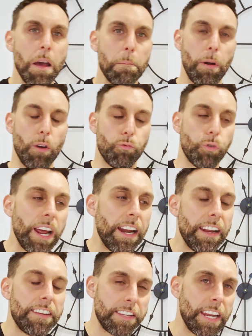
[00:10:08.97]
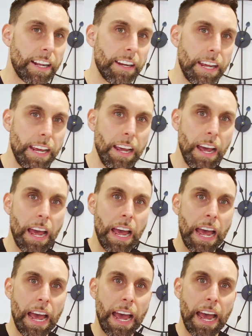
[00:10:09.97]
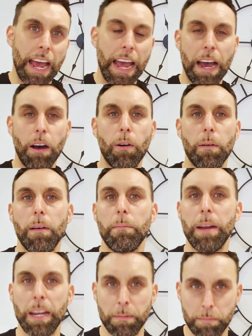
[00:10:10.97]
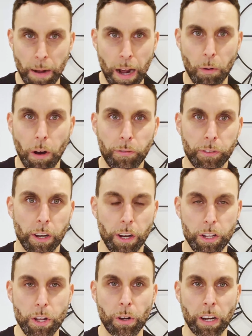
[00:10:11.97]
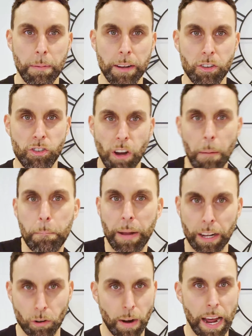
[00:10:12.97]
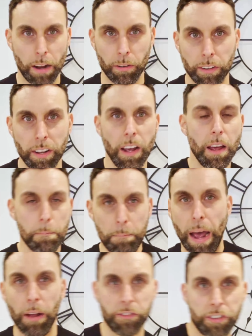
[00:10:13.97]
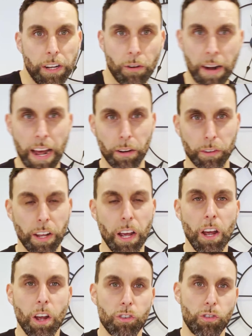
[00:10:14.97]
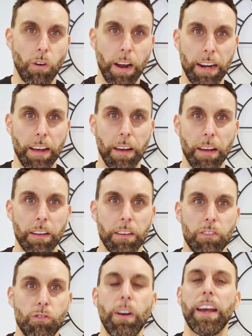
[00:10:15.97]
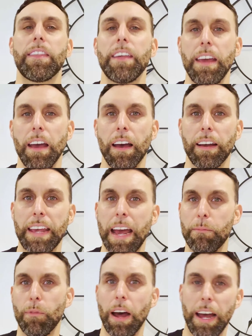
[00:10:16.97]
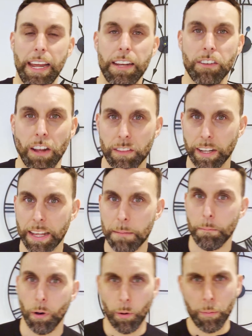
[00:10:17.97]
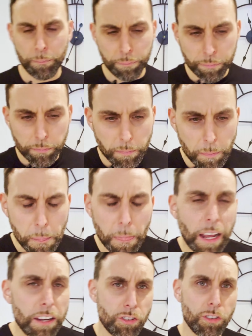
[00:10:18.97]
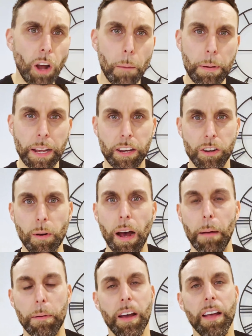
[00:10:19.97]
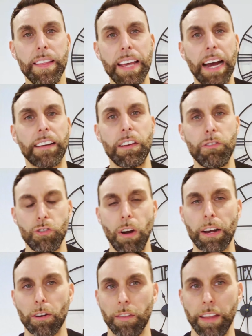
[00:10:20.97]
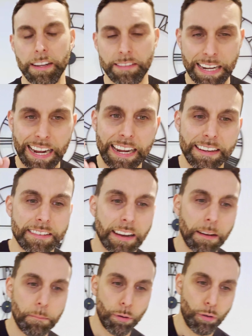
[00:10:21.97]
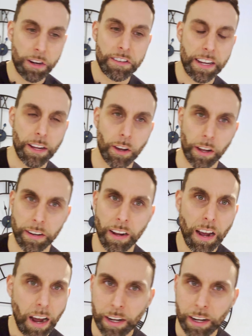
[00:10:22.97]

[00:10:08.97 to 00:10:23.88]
but realistically, how often are you going to be jumping around, bouncing around, trying to trick the camera and the gimbal into not picking you up? The active track on this is pretty good. I